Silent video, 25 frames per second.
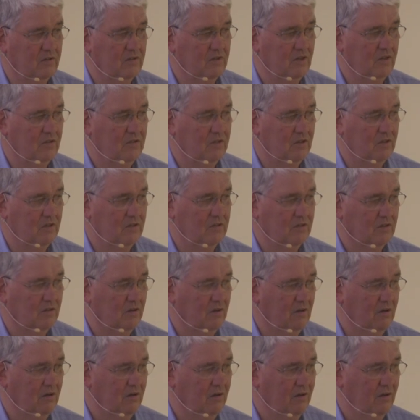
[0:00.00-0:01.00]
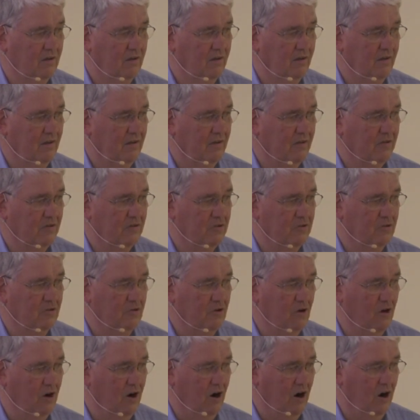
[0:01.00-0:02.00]
says this,
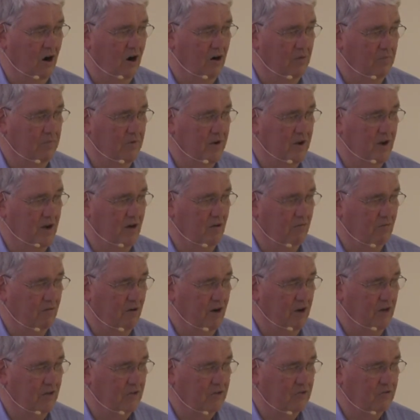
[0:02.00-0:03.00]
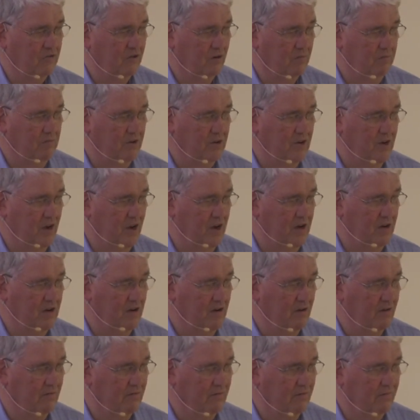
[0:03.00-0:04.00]
you are being raised from the
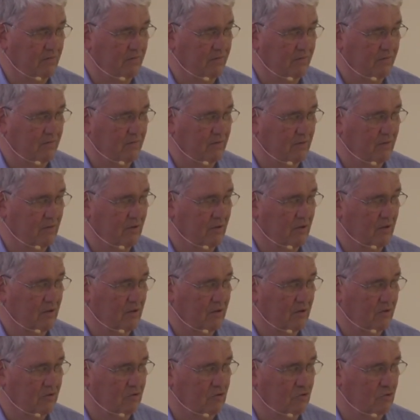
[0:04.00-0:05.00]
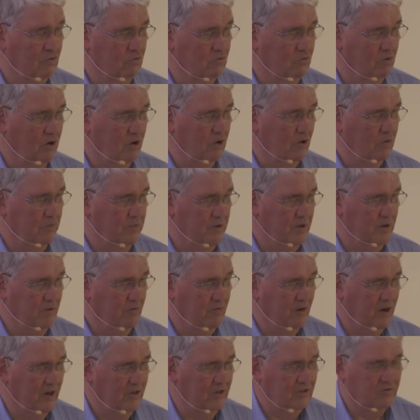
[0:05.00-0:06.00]
dead. You will be
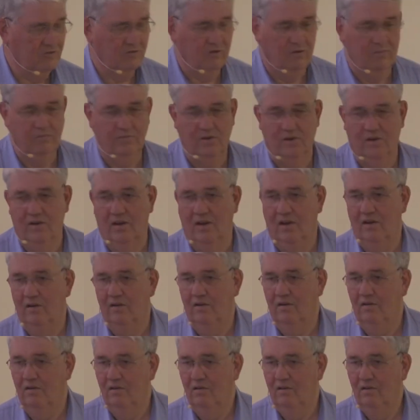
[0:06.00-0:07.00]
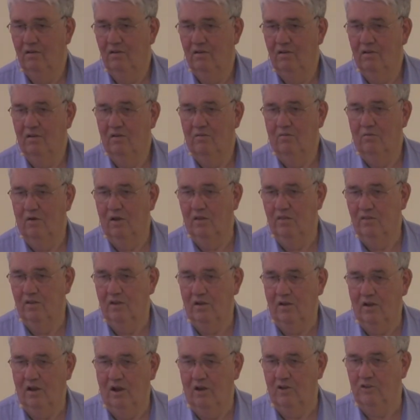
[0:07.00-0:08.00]
raised from the dead. When
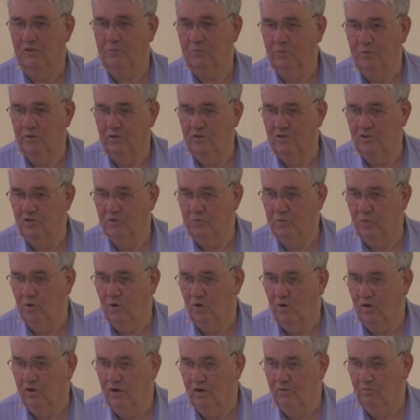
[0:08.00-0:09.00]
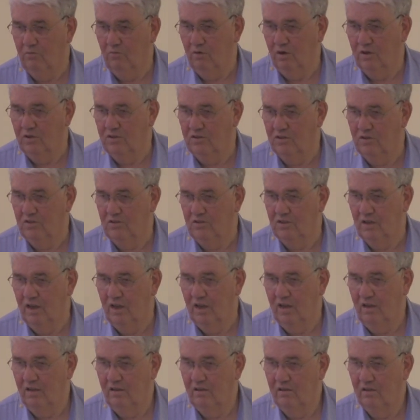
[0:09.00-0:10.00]
the gospel is spoken, what does it
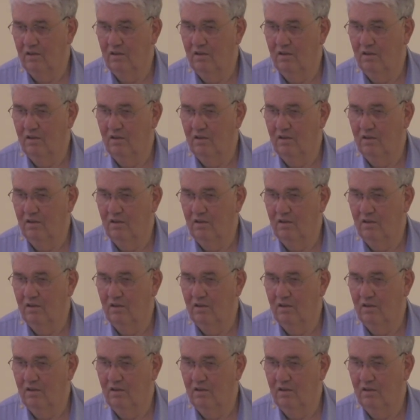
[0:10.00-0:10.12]
say?